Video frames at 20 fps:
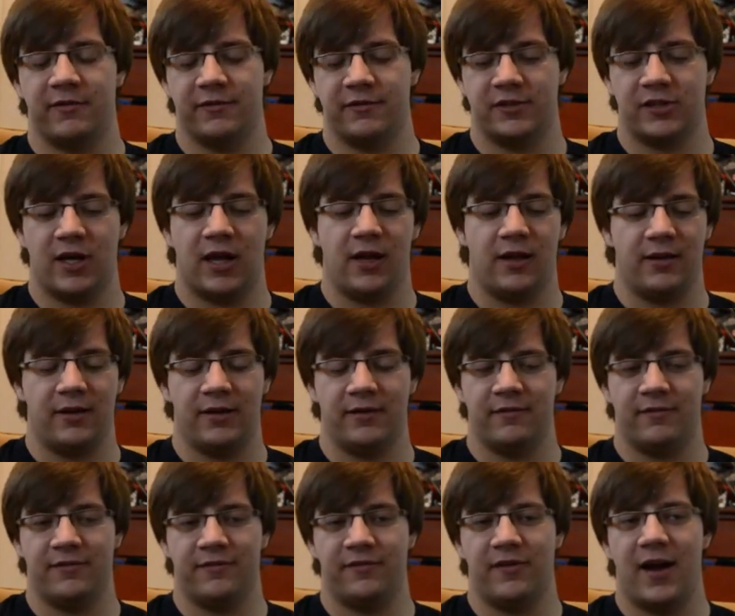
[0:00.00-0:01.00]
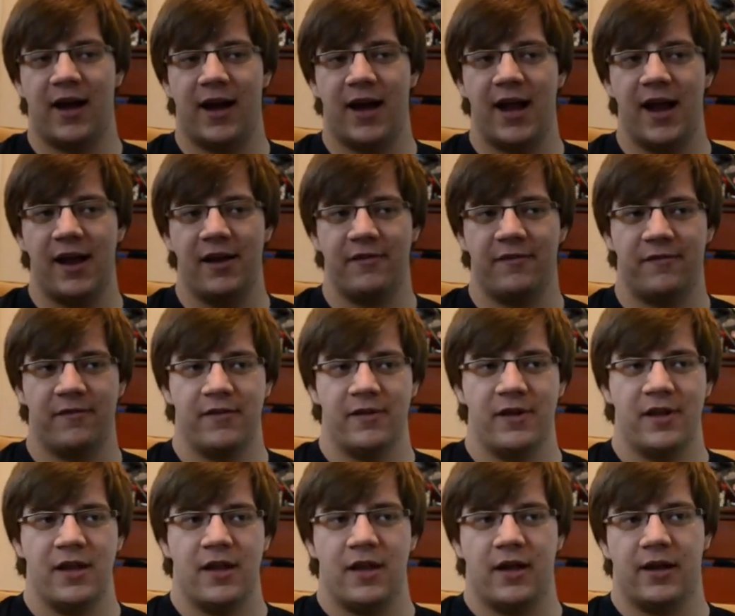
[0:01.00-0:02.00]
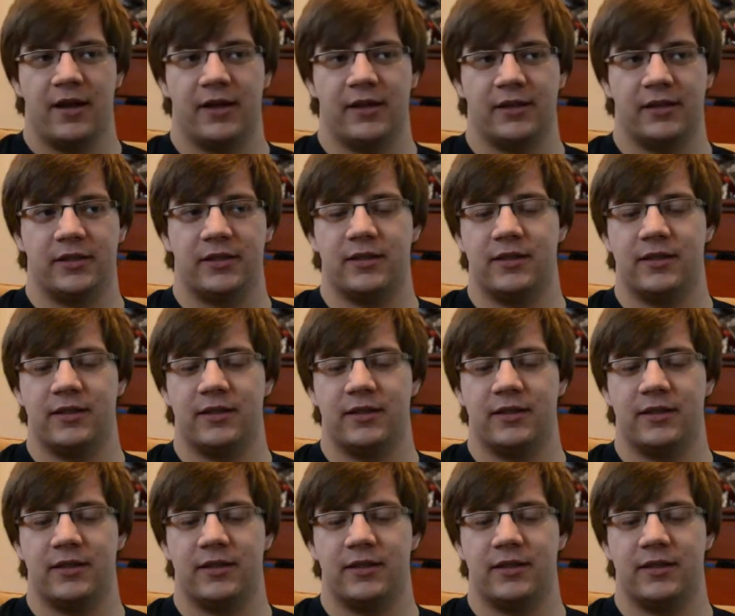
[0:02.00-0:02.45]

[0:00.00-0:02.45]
Solid 5 uh,